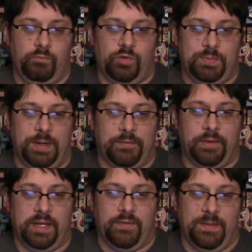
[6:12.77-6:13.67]

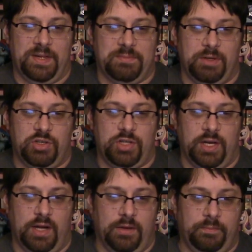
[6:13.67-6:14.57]
respectfully give them as much
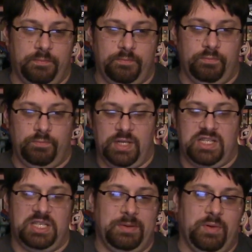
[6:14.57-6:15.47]
uh,
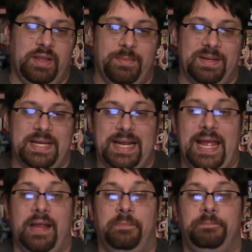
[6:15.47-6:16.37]
distance between them as I
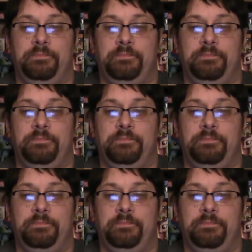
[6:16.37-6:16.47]
can.